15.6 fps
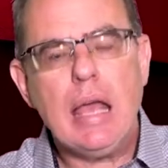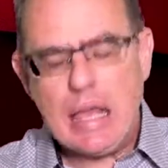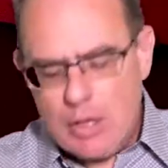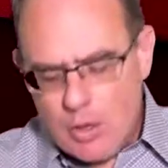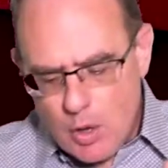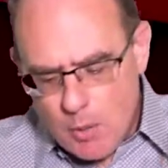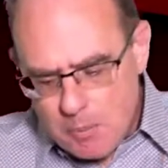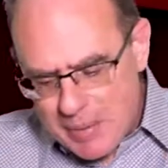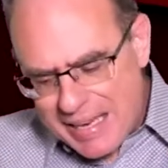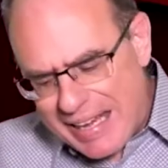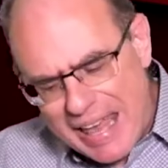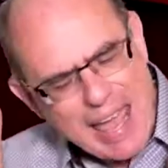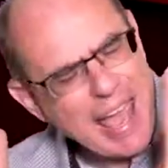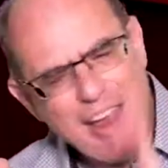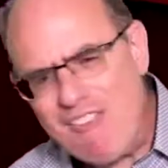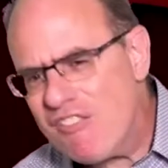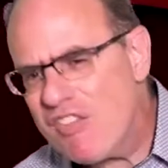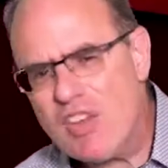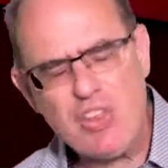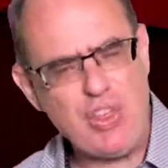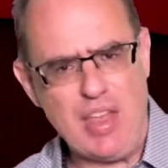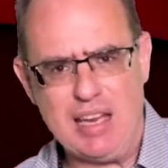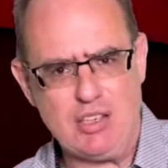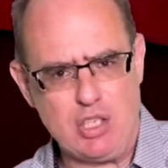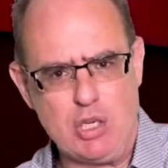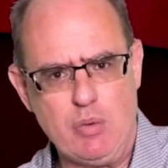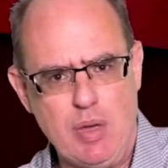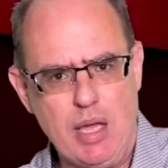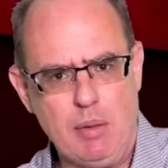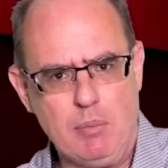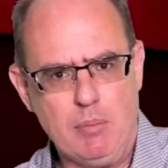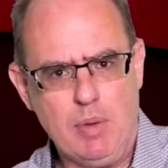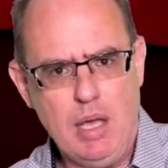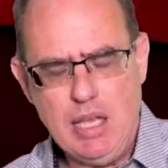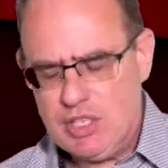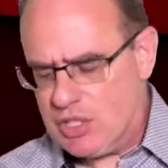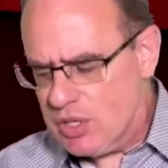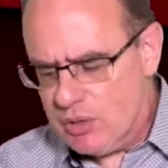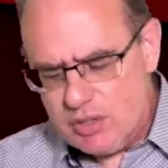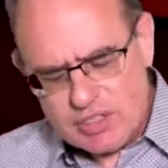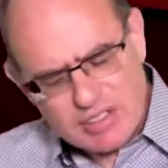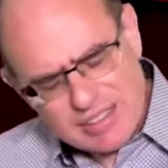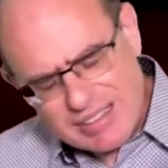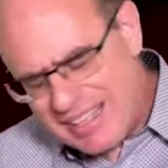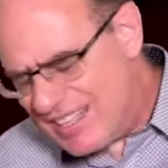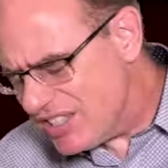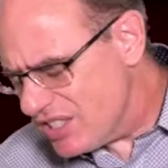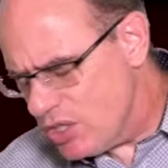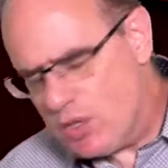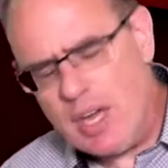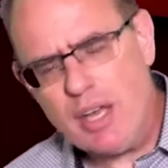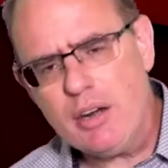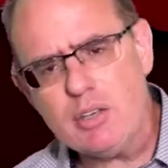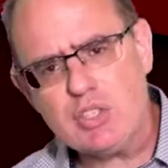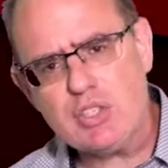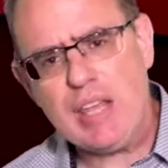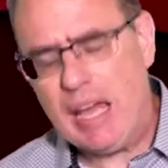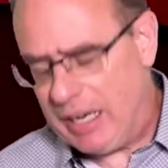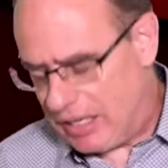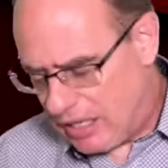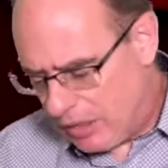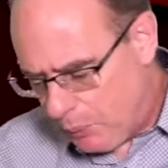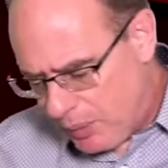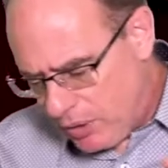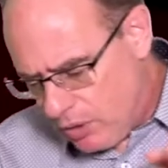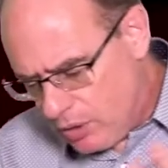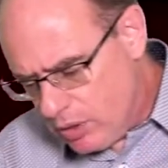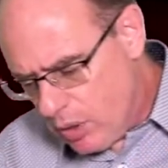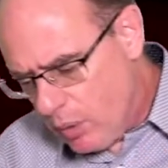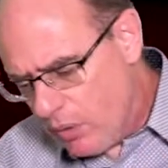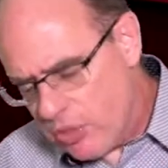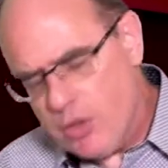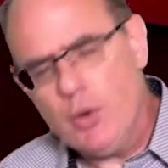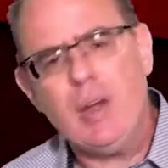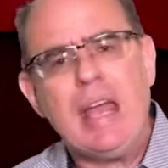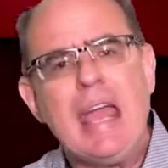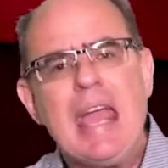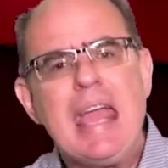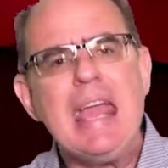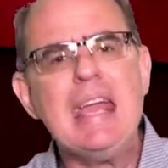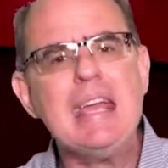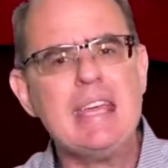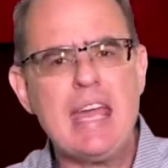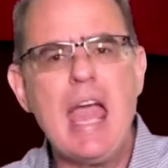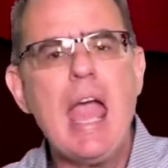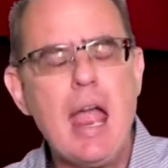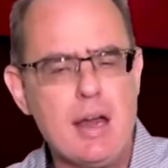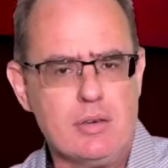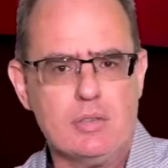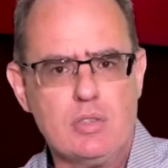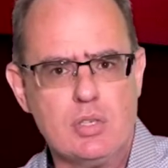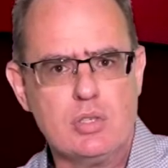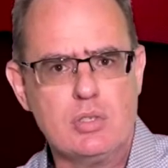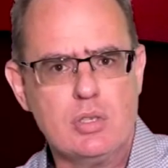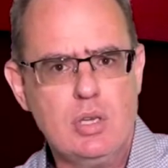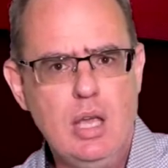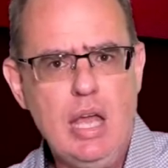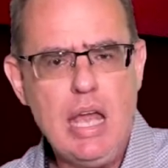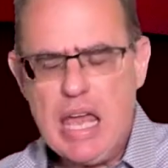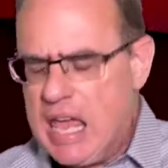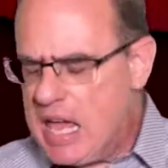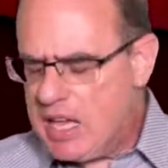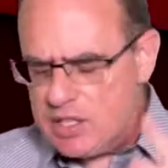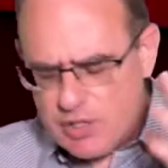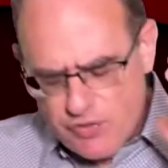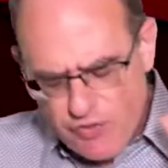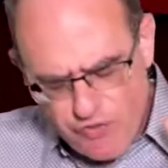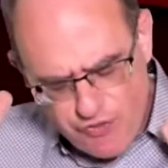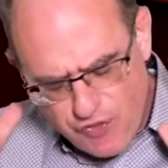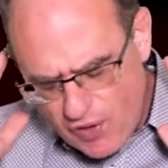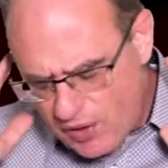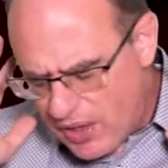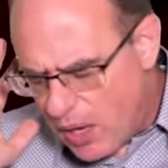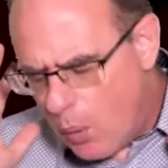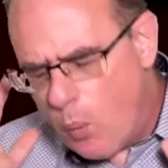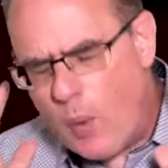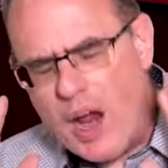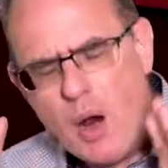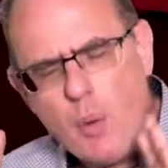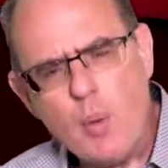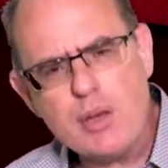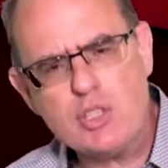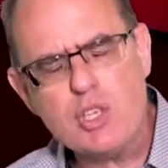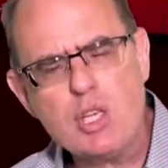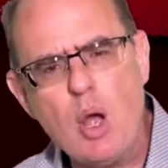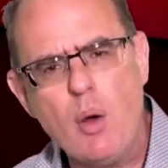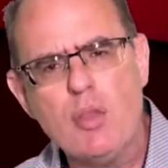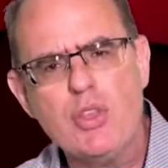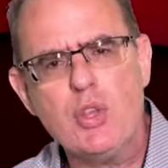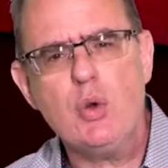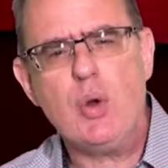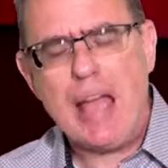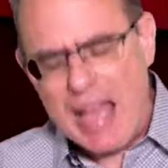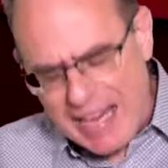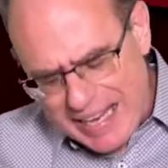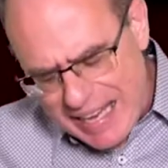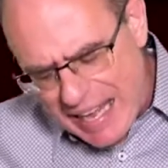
you mean everything to him so listen you got to understand when you're going through it he cares he is fully aware what you're going through, and